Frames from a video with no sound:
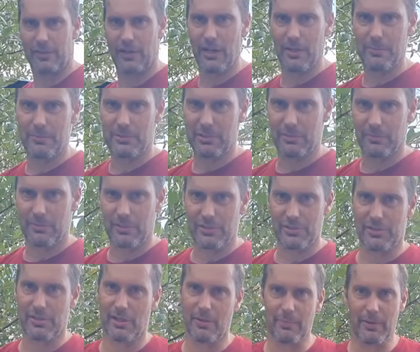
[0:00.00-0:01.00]
option. That's
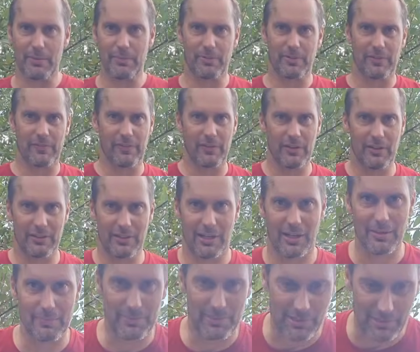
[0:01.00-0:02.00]
not my preferred
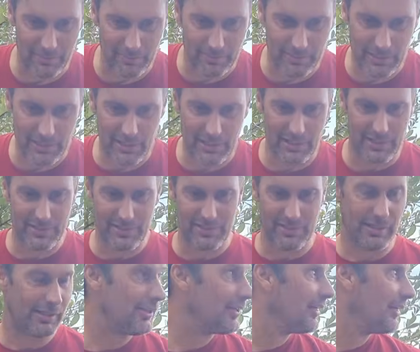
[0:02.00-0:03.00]
option because
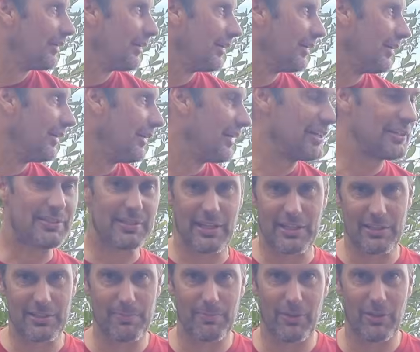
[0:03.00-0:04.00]
it
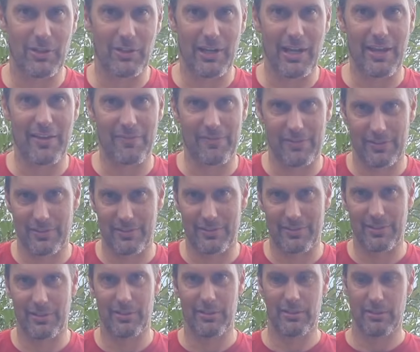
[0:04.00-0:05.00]
takes more effort.
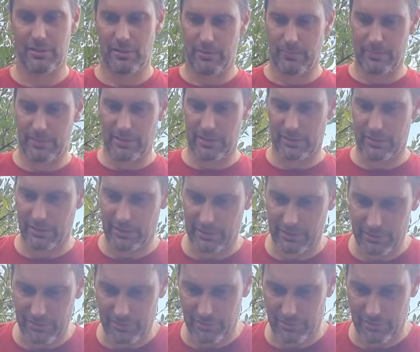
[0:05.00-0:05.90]
But I'm going to use